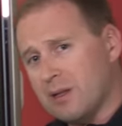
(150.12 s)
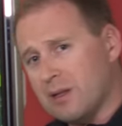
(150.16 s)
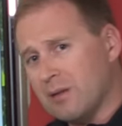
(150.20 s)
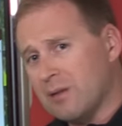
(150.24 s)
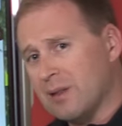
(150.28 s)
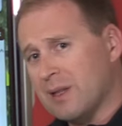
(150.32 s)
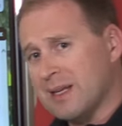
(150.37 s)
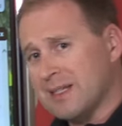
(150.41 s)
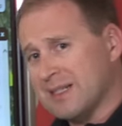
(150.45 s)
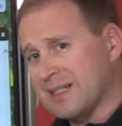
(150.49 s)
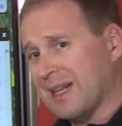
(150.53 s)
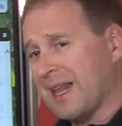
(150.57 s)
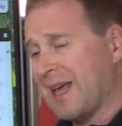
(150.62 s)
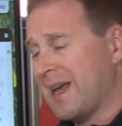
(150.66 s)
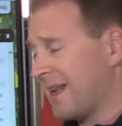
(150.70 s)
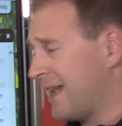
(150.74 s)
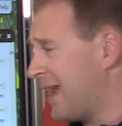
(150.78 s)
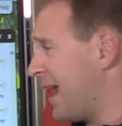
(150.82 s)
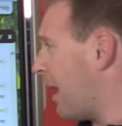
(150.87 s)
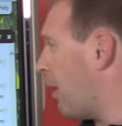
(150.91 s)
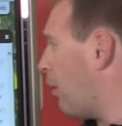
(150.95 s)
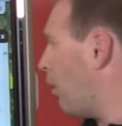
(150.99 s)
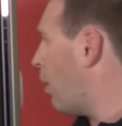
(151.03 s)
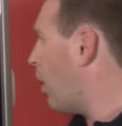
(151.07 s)
This lake
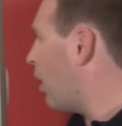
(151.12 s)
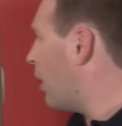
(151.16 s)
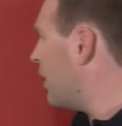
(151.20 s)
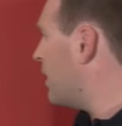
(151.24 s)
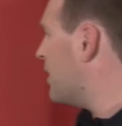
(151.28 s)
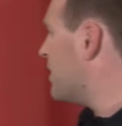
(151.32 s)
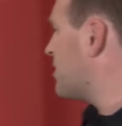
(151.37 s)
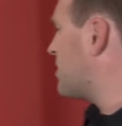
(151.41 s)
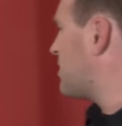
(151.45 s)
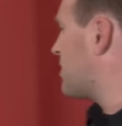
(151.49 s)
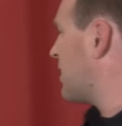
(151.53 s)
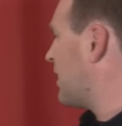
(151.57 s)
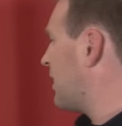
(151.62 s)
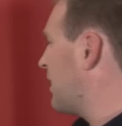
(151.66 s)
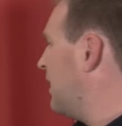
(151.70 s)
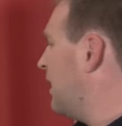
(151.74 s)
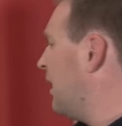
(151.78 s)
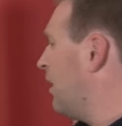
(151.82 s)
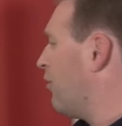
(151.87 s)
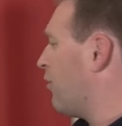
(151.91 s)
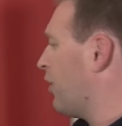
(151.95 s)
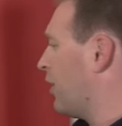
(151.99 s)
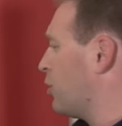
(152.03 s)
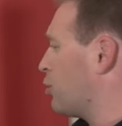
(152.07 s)
now is
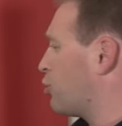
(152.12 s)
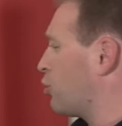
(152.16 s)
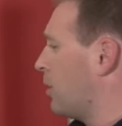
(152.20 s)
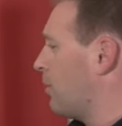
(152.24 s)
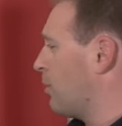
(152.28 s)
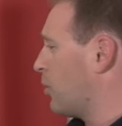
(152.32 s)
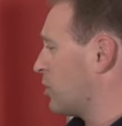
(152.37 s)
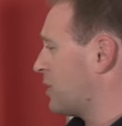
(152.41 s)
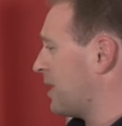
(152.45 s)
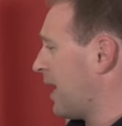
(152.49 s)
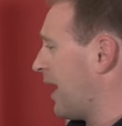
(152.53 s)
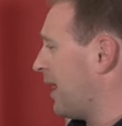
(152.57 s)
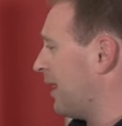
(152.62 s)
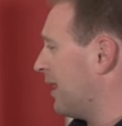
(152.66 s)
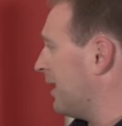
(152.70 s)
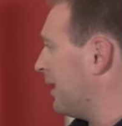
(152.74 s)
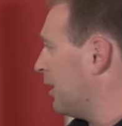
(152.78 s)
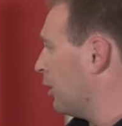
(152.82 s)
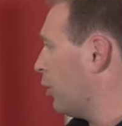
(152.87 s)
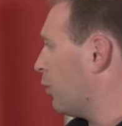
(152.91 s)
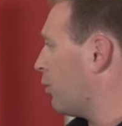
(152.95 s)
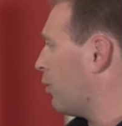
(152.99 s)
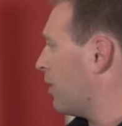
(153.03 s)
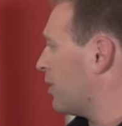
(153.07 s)
significant tree mortality.
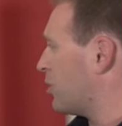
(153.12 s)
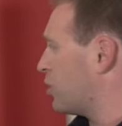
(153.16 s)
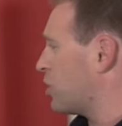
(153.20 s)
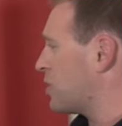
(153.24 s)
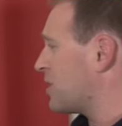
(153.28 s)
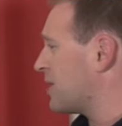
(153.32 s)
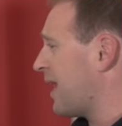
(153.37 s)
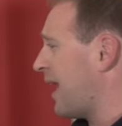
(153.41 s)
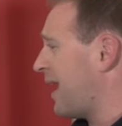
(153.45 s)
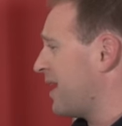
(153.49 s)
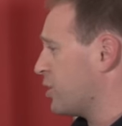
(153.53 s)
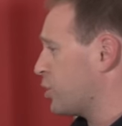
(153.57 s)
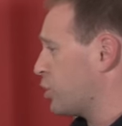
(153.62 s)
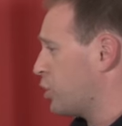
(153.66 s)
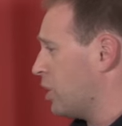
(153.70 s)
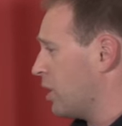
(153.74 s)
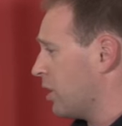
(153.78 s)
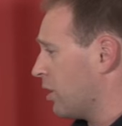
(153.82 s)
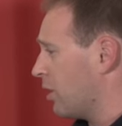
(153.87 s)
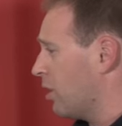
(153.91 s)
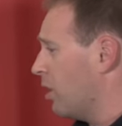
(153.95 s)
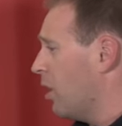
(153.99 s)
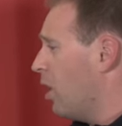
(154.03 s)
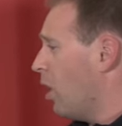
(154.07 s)
Look what just last
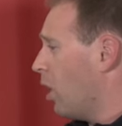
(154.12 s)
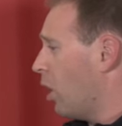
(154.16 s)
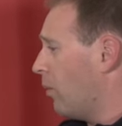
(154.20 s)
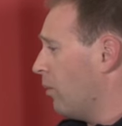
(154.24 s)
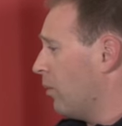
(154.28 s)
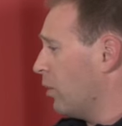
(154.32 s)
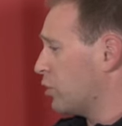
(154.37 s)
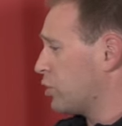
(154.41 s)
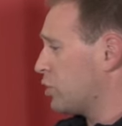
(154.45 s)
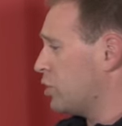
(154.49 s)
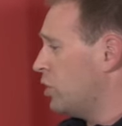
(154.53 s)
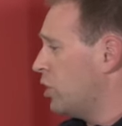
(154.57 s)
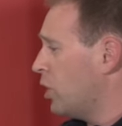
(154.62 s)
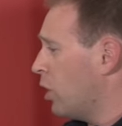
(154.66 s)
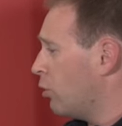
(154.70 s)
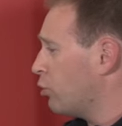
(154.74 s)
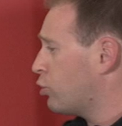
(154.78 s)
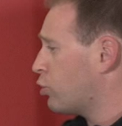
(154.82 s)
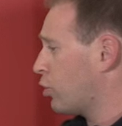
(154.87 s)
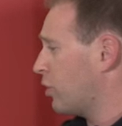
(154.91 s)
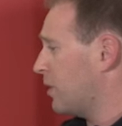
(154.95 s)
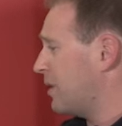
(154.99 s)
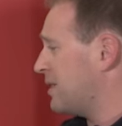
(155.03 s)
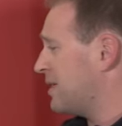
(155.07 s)
year, almost no
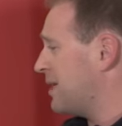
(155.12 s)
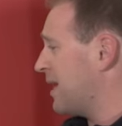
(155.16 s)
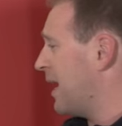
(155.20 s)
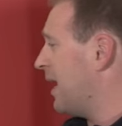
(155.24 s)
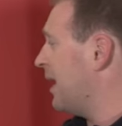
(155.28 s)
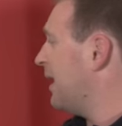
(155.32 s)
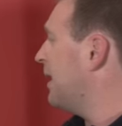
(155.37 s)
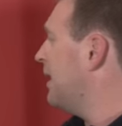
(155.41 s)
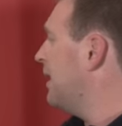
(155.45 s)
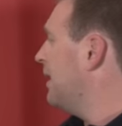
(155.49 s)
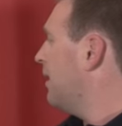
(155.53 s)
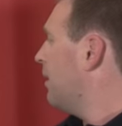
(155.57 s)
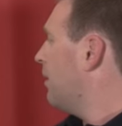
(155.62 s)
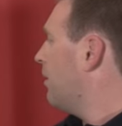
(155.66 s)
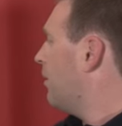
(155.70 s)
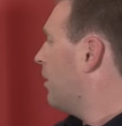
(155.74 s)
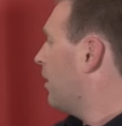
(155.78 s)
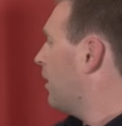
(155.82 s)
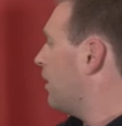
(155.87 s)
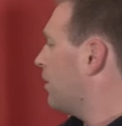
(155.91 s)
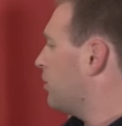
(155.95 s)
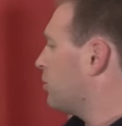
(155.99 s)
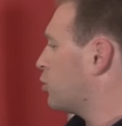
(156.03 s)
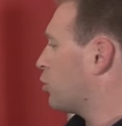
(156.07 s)
trees dead.
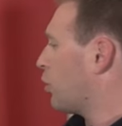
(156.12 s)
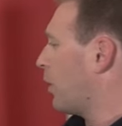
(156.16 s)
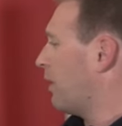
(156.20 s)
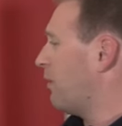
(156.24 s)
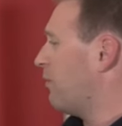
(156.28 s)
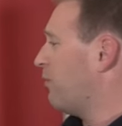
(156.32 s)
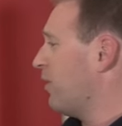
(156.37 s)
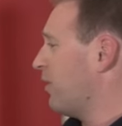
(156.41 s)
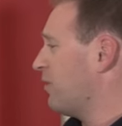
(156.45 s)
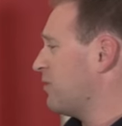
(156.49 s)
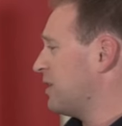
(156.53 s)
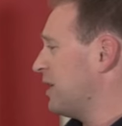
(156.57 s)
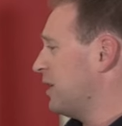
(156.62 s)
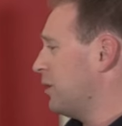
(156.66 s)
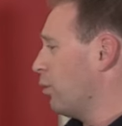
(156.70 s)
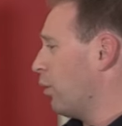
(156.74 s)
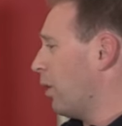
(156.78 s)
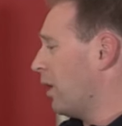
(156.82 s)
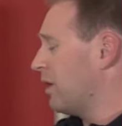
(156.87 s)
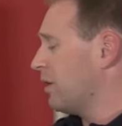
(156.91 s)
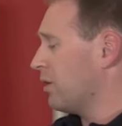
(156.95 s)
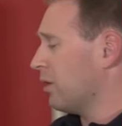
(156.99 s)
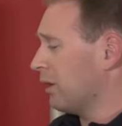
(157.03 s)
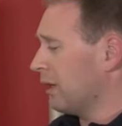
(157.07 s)
2015,
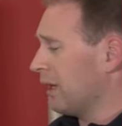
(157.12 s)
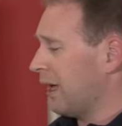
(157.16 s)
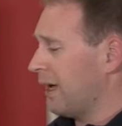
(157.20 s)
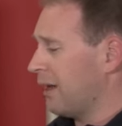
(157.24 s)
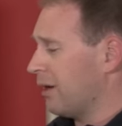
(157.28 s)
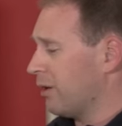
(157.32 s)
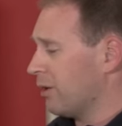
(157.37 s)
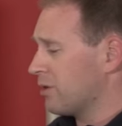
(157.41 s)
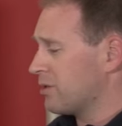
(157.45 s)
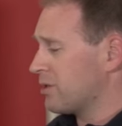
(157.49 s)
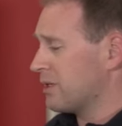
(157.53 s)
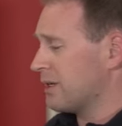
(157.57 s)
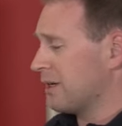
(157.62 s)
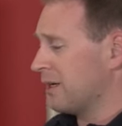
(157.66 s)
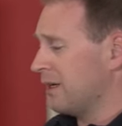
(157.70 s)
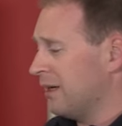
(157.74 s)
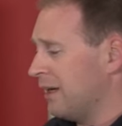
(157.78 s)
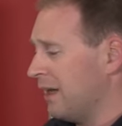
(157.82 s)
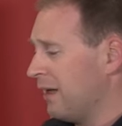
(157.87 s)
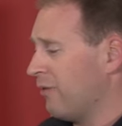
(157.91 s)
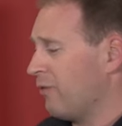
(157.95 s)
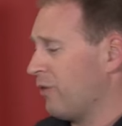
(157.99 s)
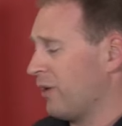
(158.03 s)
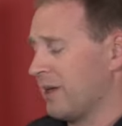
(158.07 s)
1 year later,
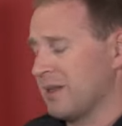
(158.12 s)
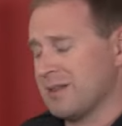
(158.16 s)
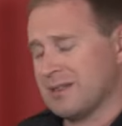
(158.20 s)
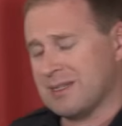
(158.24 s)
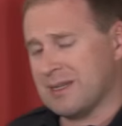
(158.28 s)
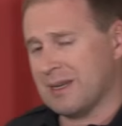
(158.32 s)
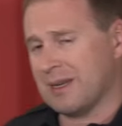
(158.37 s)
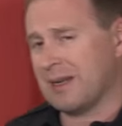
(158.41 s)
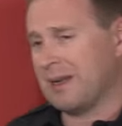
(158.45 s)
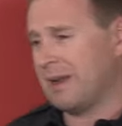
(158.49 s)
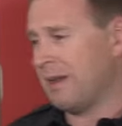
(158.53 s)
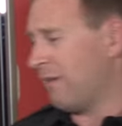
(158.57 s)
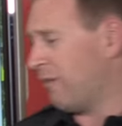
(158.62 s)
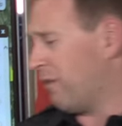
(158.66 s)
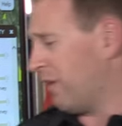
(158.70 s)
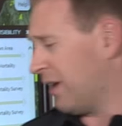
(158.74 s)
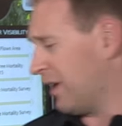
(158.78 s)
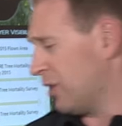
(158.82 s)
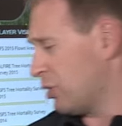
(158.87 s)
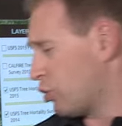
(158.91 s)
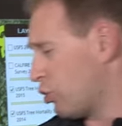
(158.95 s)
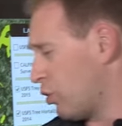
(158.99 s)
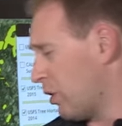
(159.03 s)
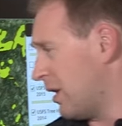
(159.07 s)

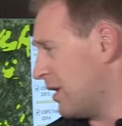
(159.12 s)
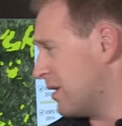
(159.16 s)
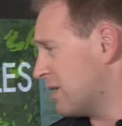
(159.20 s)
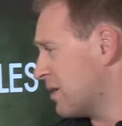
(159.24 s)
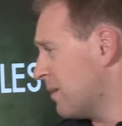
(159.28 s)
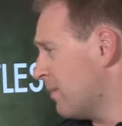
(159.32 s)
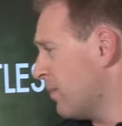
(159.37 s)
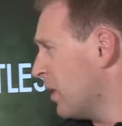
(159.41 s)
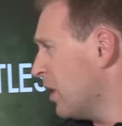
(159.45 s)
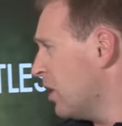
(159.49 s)
significant trees.